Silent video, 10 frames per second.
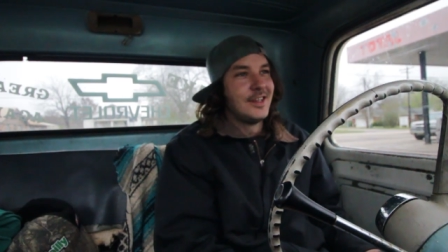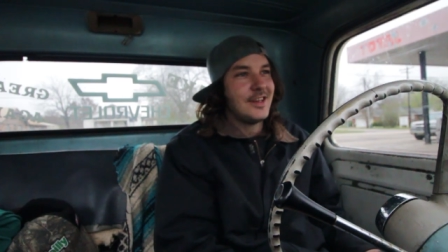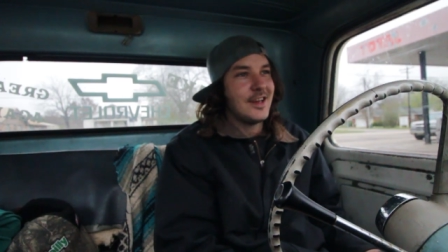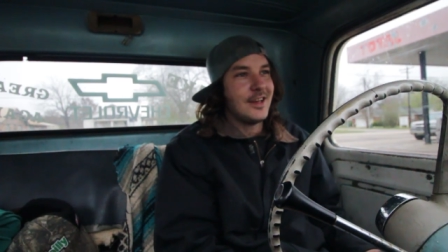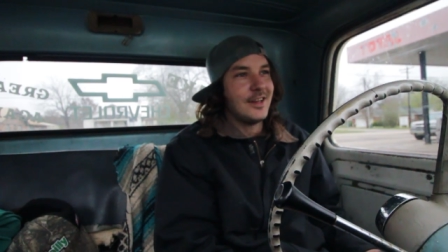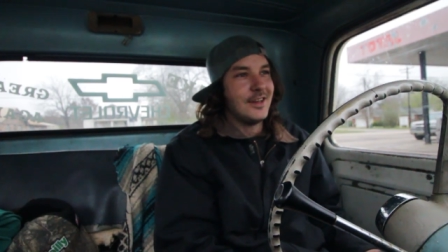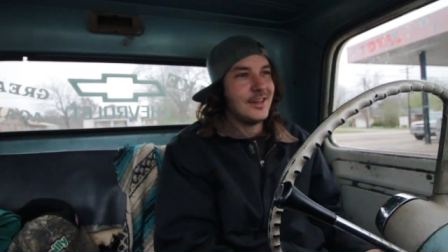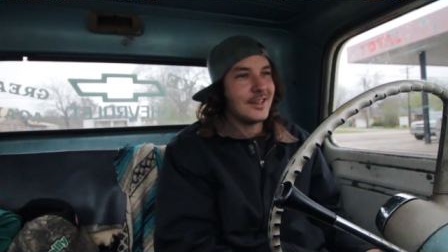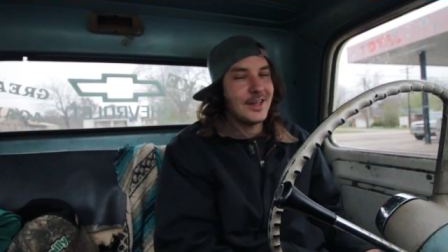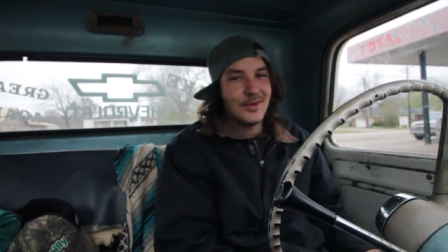and uh, I
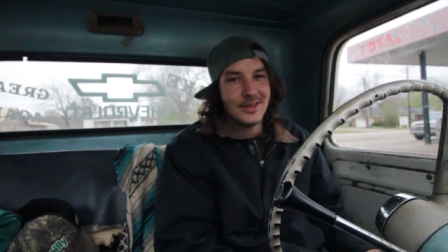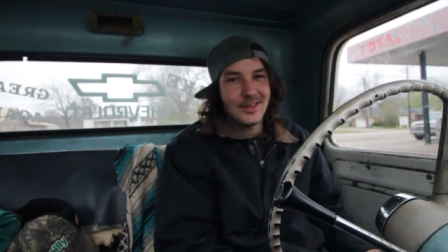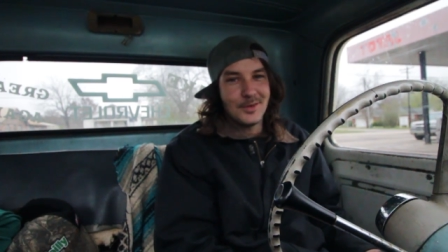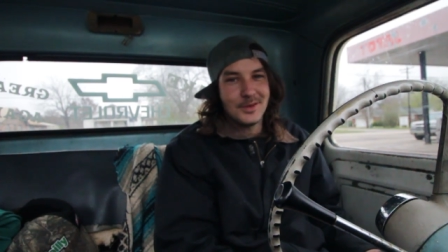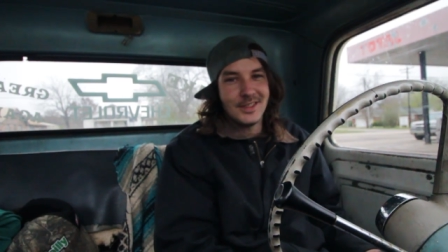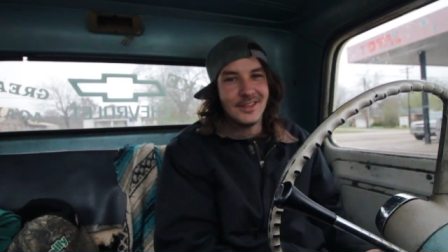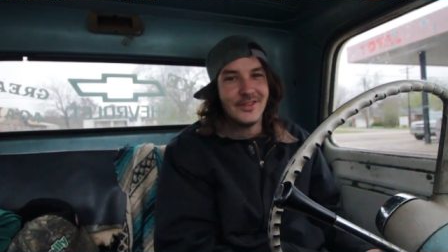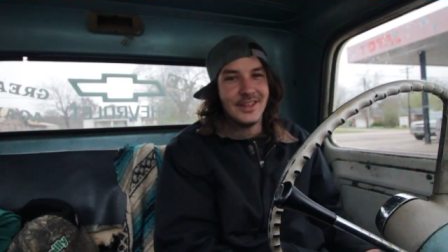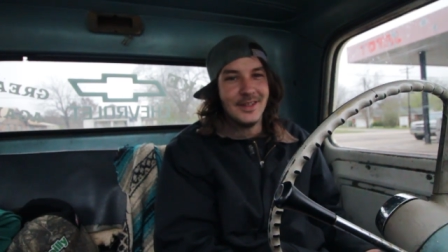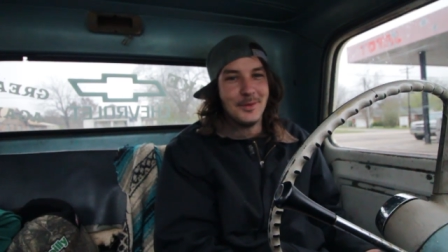uh, can't wait to come see
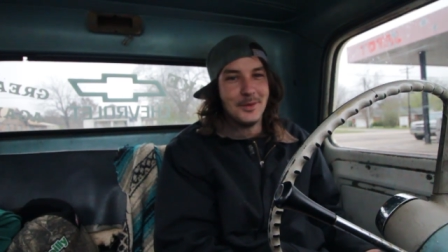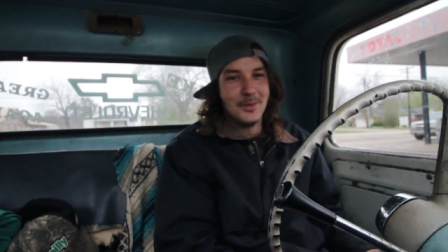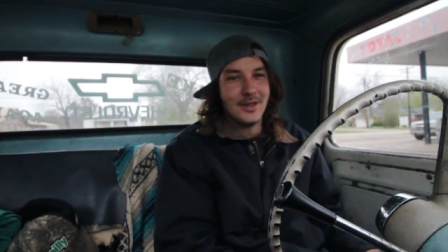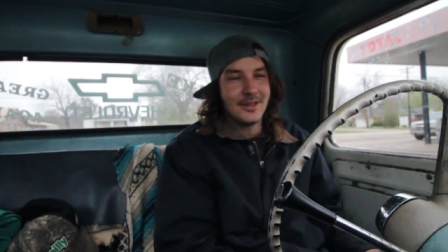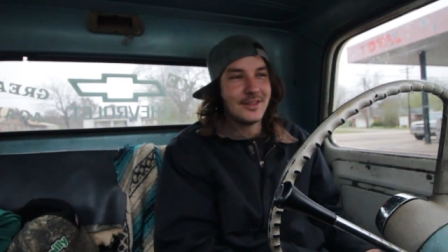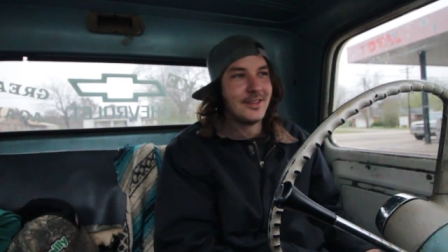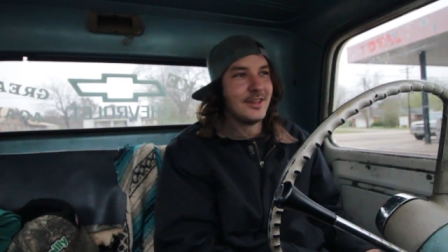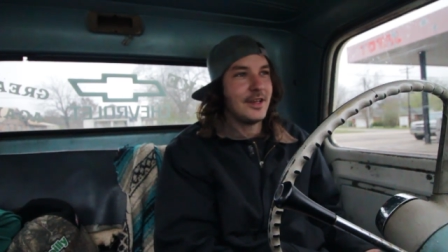the VW bus,